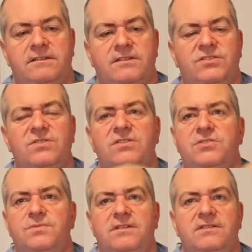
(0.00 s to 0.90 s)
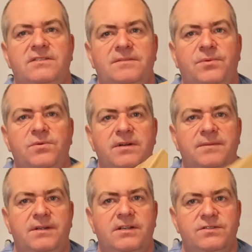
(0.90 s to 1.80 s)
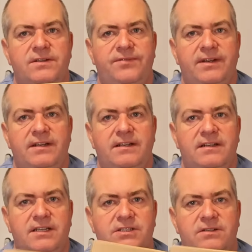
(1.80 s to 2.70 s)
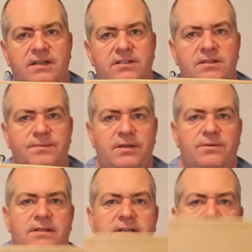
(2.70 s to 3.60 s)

Now I saw this one and I bought it because I think this could actually be quite